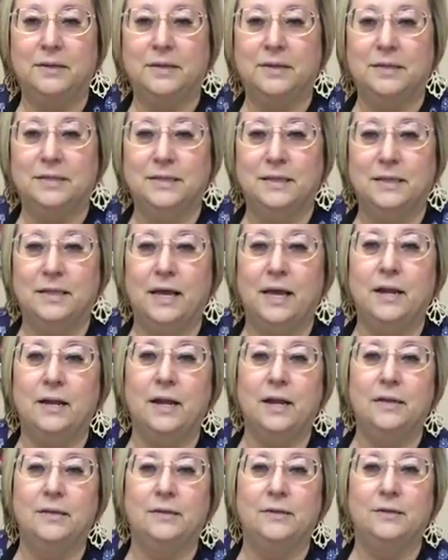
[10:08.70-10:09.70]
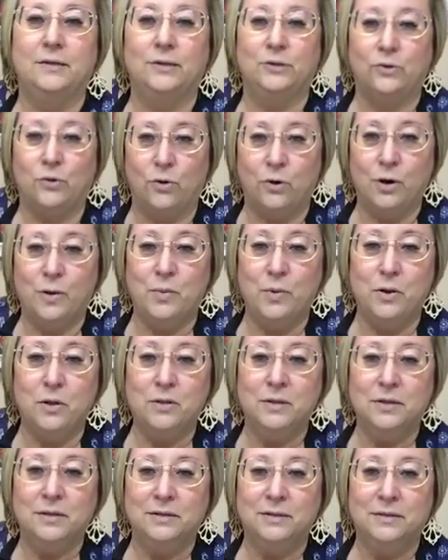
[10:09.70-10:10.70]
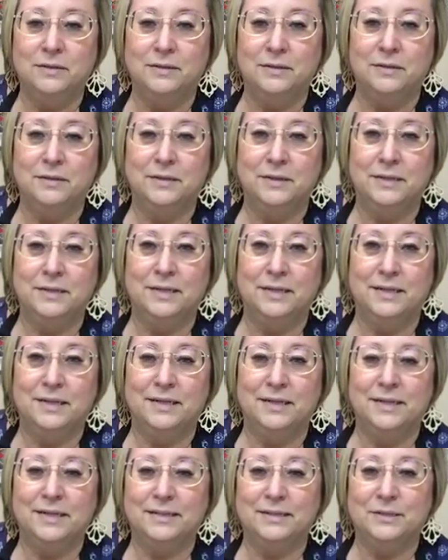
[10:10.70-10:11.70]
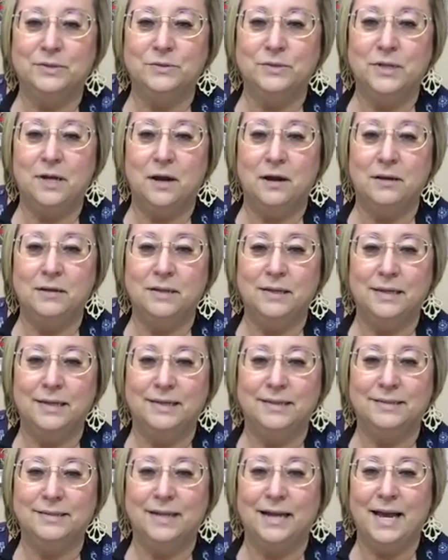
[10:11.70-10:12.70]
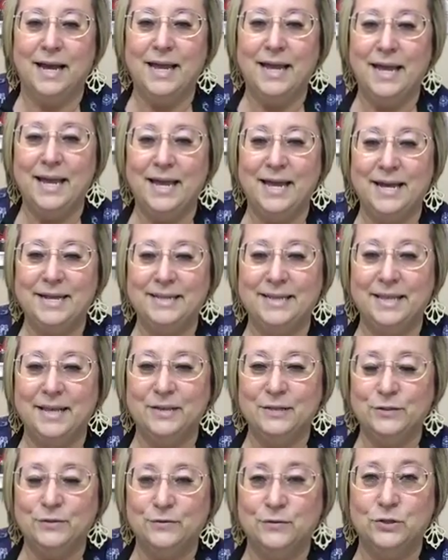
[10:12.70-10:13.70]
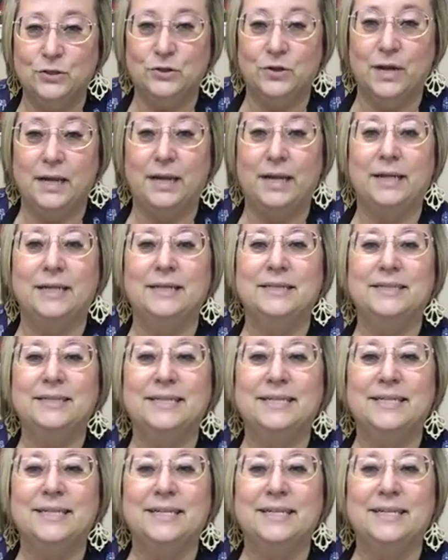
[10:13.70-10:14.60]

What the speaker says: Isn't that adorable? That's so darling. Hi, Anne. Thanks for joining.